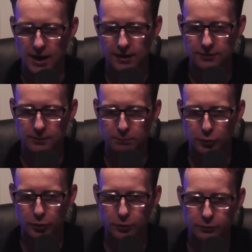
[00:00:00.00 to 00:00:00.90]
is
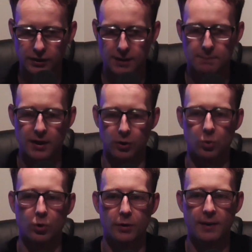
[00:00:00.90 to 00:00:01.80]
improved. They get better
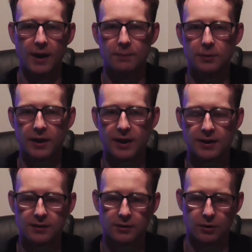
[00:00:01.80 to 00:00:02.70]
quarterback
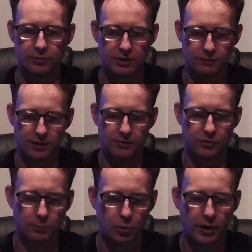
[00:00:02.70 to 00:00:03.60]
play. You know,
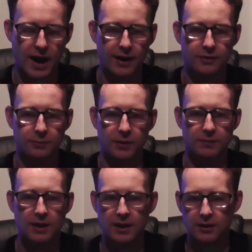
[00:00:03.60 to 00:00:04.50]
defenses are more honest.
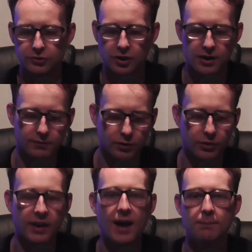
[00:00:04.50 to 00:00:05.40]
But you saw even though
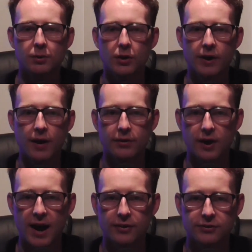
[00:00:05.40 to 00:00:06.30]
they got blown out in
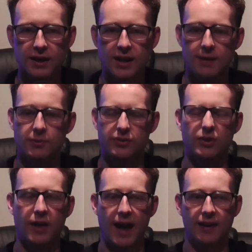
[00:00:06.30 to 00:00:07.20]
the Ohio State game, he
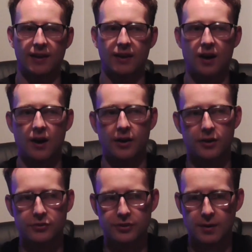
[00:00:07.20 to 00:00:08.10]
still had like
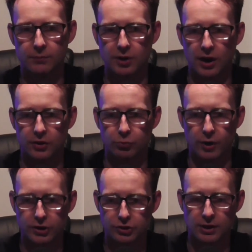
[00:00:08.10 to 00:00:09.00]
100 and some yards
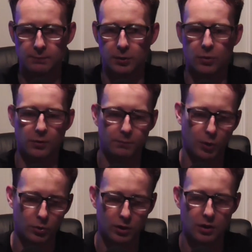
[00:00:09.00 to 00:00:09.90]
rushing,
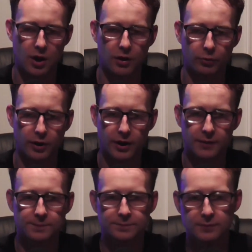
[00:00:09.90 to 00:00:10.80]
broke a long
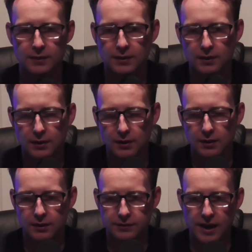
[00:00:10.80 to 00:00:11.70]
run.
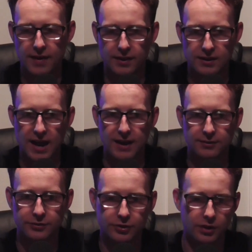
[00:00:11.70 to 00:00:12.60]
It's a guy that, yeah,
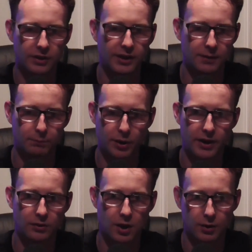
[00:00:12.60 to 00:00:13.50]
certainly can
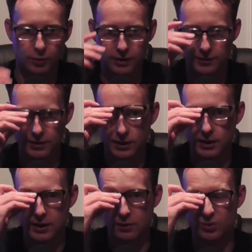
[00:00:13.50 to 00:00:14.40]
break long runs. I think
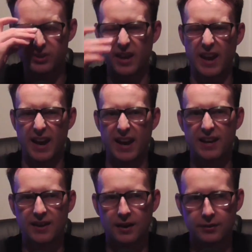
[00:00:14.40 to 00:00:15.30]
it was like
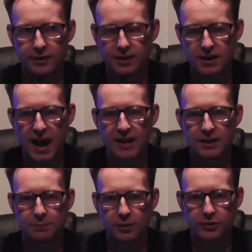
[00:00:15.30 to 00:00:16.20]
a
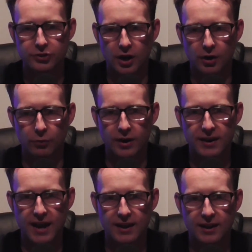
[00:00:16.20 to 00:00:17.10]
90-plus yard run
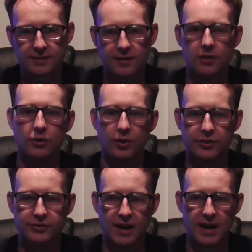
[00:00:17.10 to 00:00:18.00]
he had against
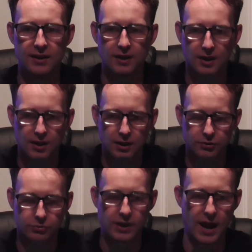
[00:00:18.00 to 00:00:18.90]
Illinois State.
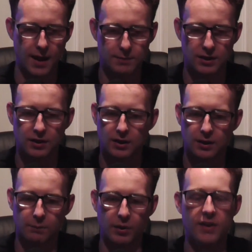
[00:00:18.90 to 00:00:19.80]
So, yeah, I mean,
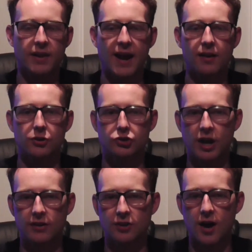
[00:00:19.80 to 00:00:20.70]
Braylon Allen
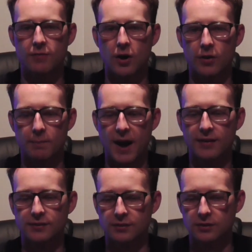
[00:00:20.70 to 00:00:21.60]
checks off all the
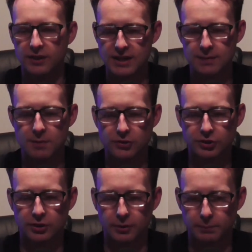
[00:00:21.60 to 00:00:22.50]
boxes. Lean,
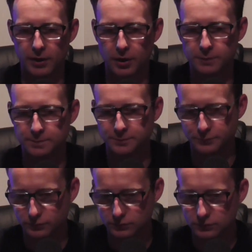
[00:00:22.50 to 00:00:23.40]
muscular build.
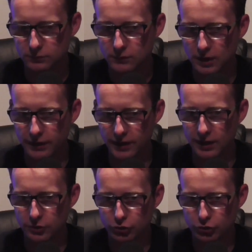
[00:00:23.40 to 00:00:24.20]
I think